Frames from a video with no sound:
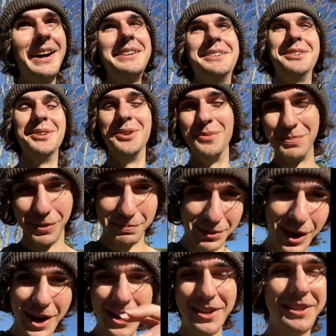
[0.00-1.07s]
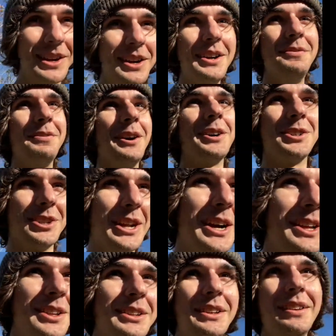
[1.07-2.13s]
to proprietary
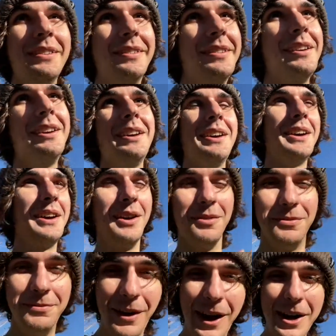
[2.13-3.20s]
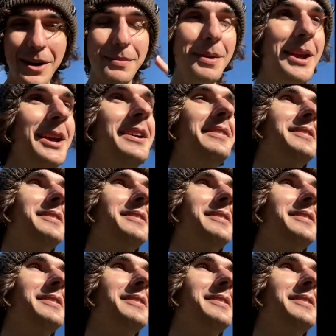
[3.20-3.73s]
functionalities of Firebase